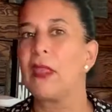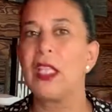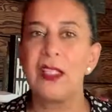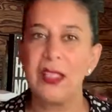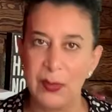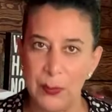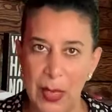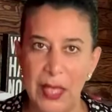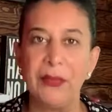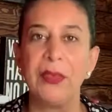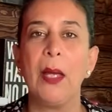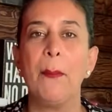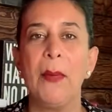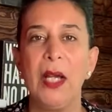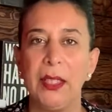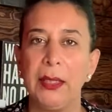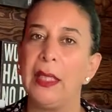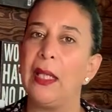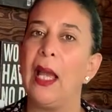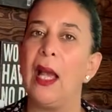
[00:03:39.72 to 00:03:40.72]
spend the
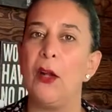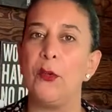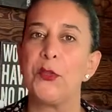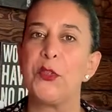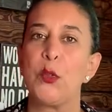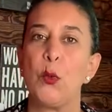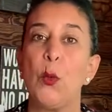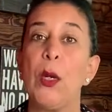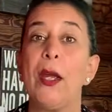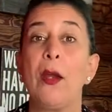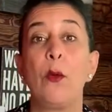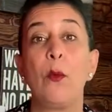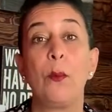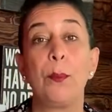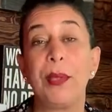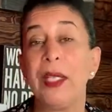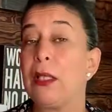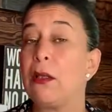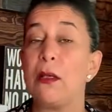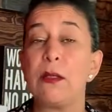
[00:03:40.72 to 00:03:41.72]
money elsewhere
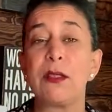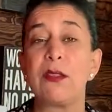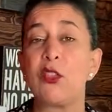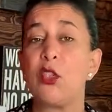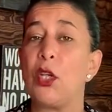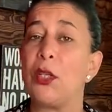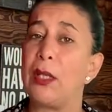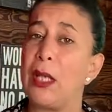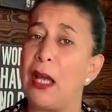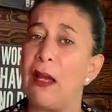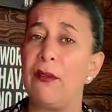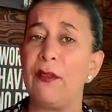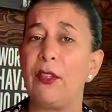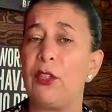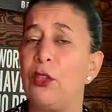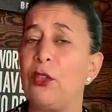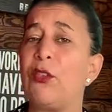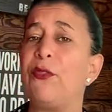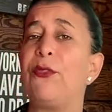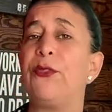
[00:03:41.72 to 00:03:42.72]
because you
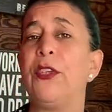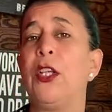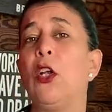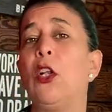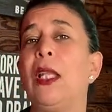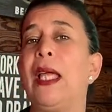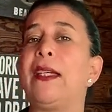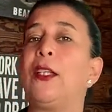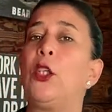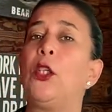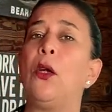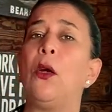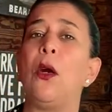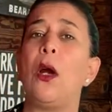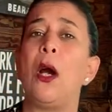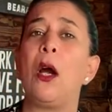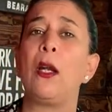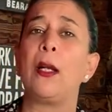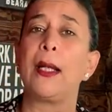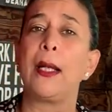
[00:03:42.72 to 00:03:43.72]
don't feel like you're
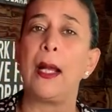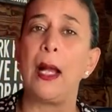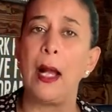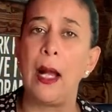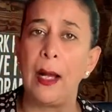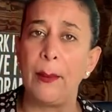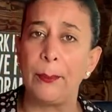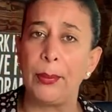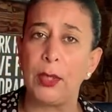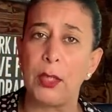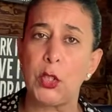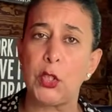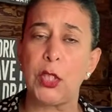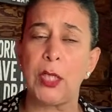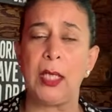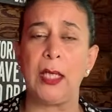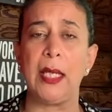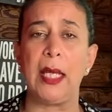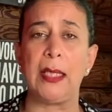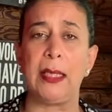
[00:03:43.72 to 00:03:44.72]

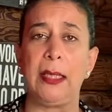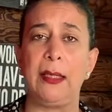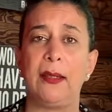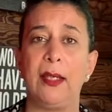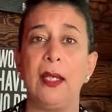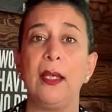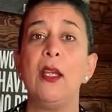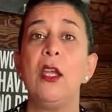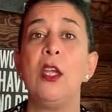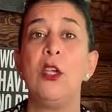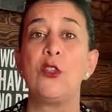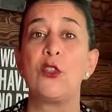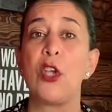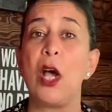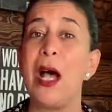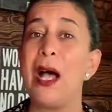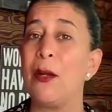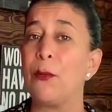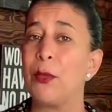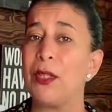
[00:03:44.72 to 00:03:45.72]
accomplishing anything. So
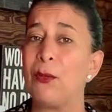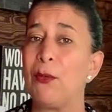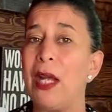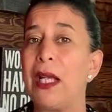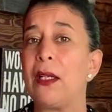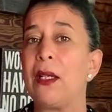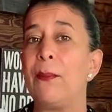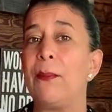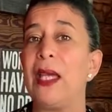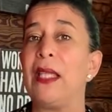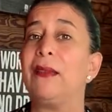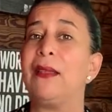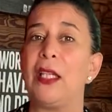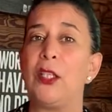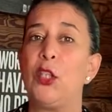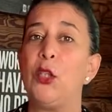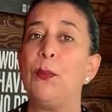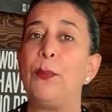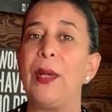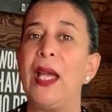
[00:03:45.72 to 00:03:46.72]
I would recommend that
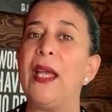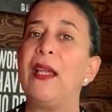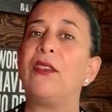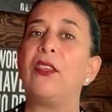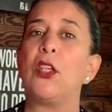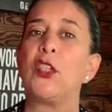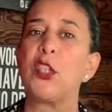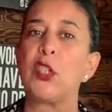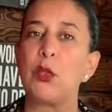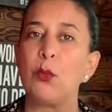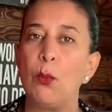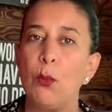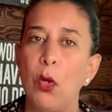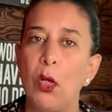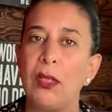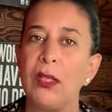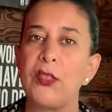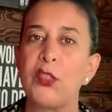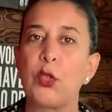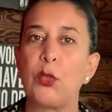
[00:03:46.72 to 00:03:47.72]
you pay the
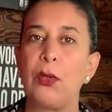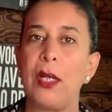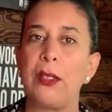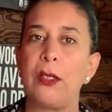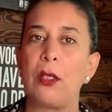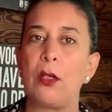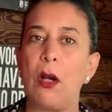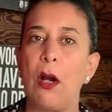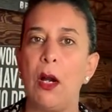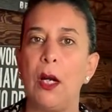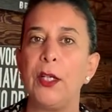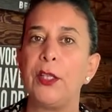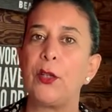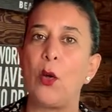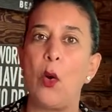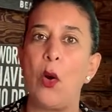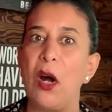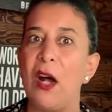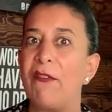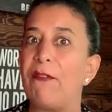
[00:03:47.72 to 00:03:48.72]
smallest credit card
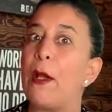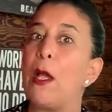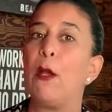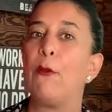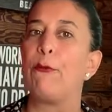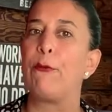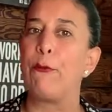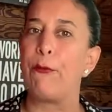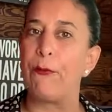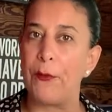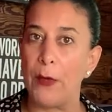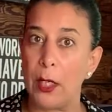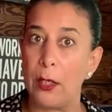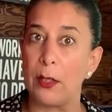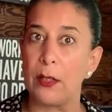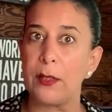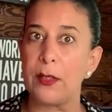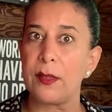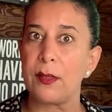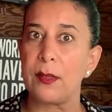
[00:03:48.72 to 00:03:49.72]
off
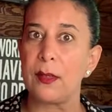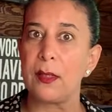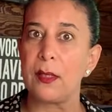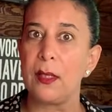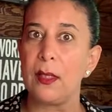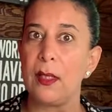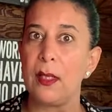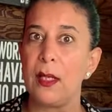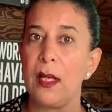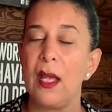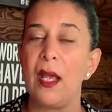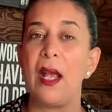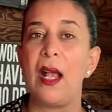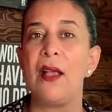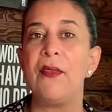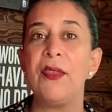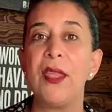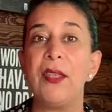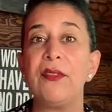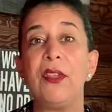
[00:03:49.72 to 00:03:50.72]
first,
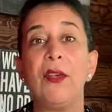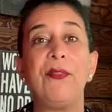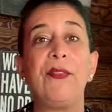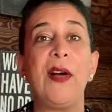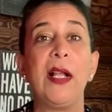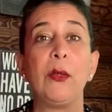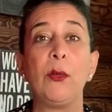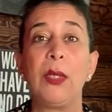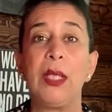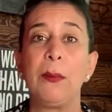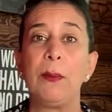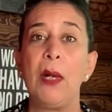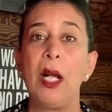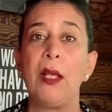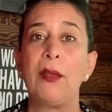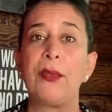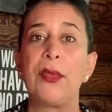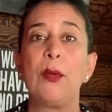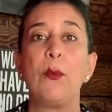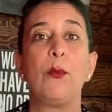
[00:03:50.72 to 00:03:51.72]
and then the following
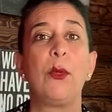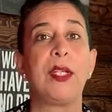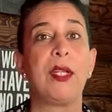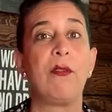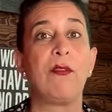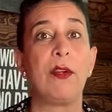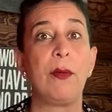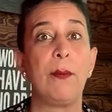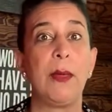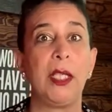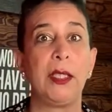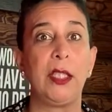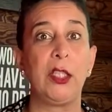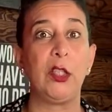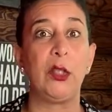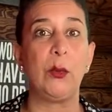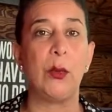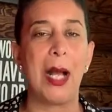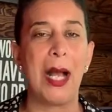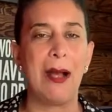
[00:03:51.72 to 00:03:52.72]
month, whatever money
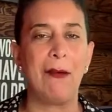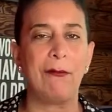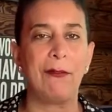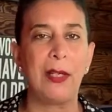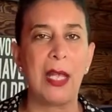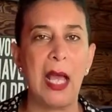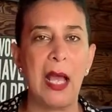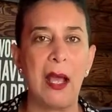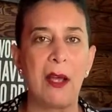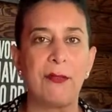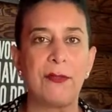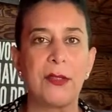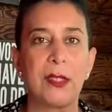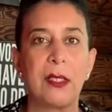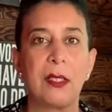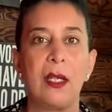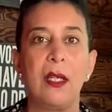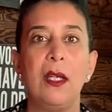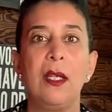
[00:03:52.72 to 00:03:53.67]
you have left,